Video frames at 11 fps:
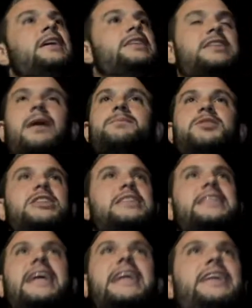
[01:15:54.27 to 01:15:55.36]
some just
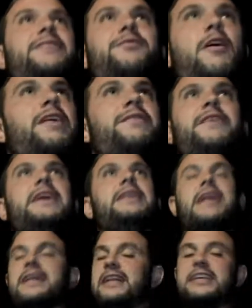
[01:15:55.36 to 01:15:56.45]
standing in front of it,
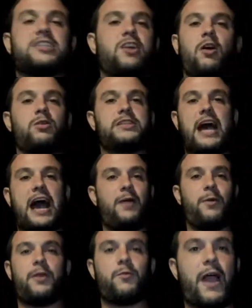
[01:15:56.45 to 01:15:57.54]
like, let's go, Ty,
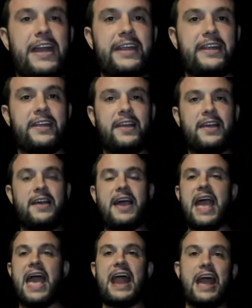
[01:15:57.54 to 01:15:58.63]
we're ready.
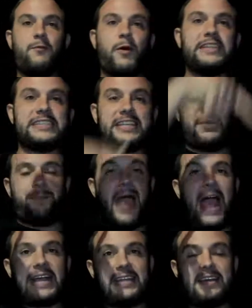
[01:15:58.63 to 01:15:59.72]
And I went to the
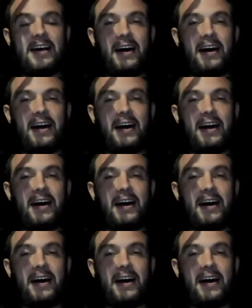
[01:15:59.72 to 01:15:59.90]
back of the